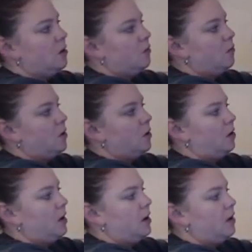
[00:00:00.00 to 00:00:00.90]

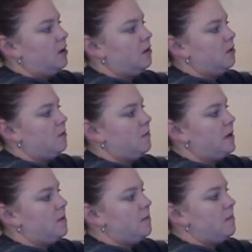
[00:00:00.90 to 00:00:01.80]
Roll a hoop
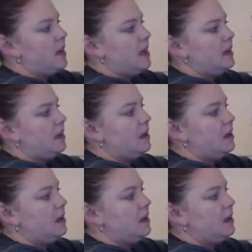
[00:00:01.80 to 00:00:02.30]
and make